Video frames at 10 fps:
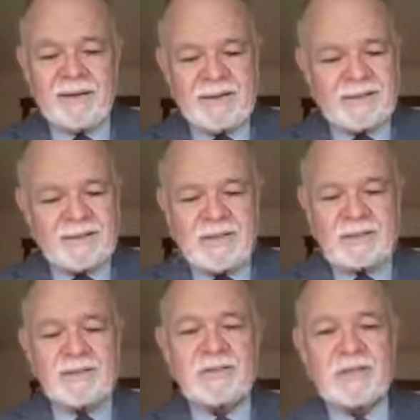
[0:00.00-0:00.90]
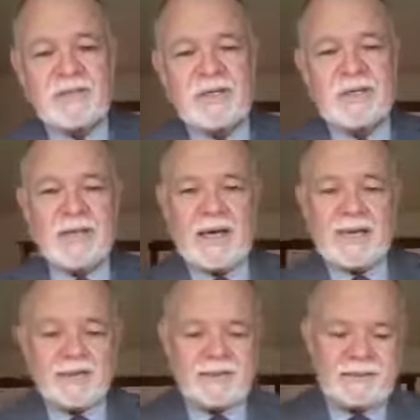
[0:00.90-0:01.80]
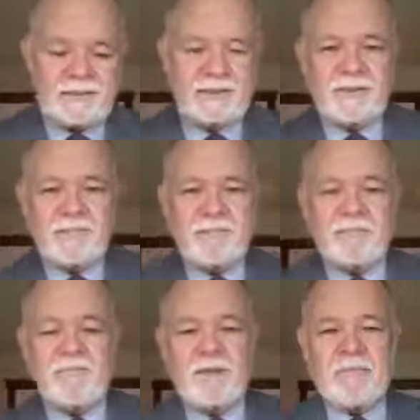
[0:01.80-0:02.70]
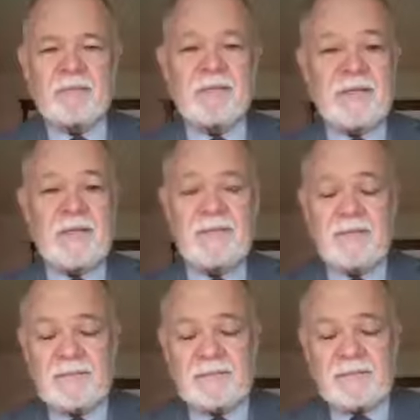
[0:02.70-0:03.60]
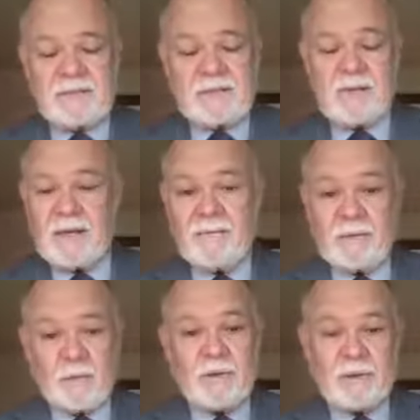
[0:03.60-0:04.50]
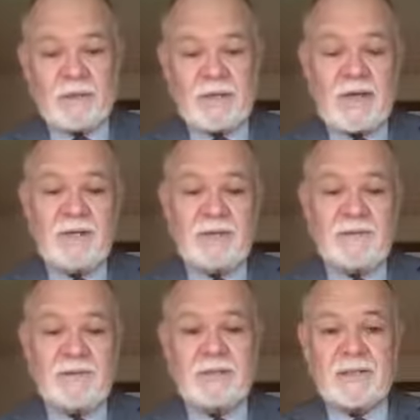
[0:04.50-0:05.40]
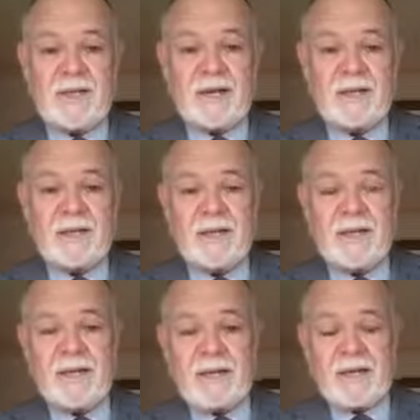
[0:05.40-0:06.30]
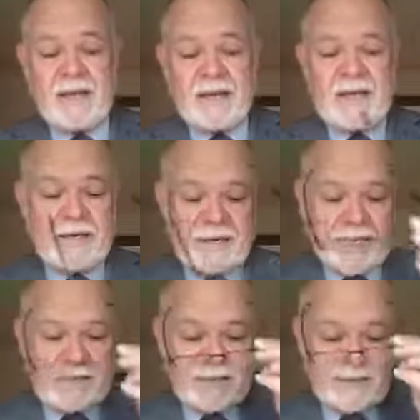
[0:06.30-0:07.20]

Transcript: is not just a Gentile, but she's of the worst kind of Gentile, a Canaanite.